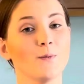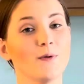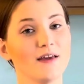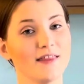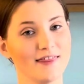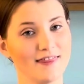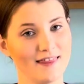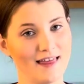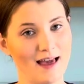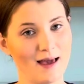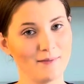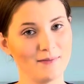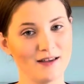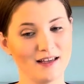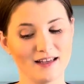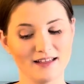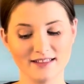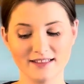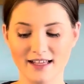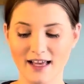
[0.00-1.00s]
With that
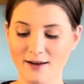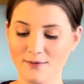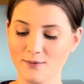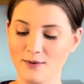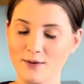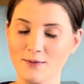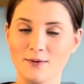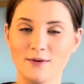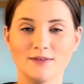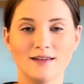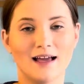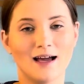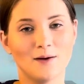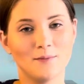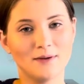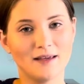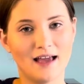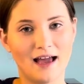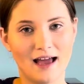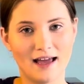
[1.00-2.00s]
being said, we will now
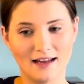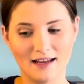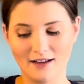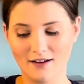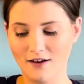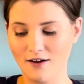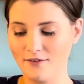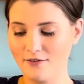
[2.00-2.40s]
be adding our